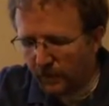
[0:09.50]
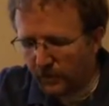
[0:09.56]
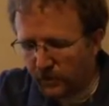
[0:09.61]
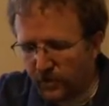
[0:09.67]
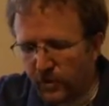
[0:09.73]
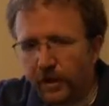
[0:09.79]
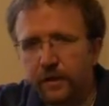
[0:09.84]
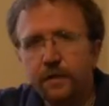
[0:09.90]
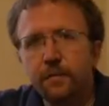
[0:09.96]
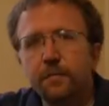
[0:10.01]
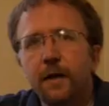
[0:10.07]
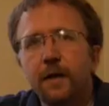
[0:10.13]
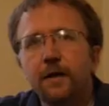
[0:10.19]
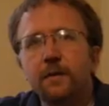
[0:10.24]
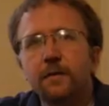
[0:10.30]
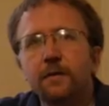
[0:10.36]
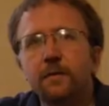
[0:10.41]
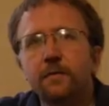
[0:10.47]
check them
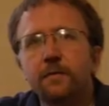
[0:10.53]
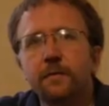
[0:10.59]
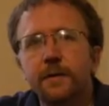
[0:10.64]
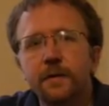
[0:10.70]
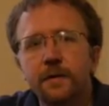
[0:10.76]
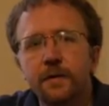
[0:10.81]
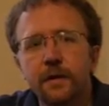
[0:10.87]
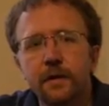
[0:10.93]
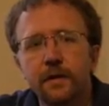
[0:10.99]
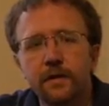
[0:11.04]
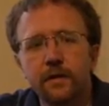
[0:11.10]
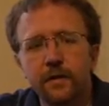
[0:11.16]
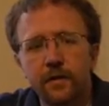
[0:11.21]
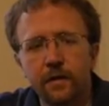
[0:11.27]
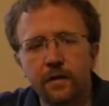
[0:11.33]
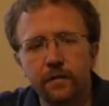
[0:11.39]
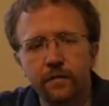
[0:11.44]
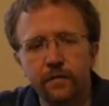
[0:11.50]
out a little bit later
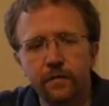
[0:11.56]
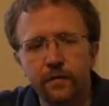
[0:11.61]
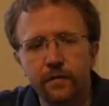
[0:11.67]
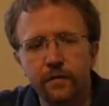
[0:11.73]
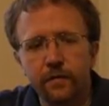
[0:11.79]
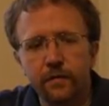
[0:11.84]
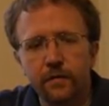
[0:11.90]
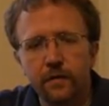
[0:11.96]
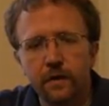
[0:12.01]
if you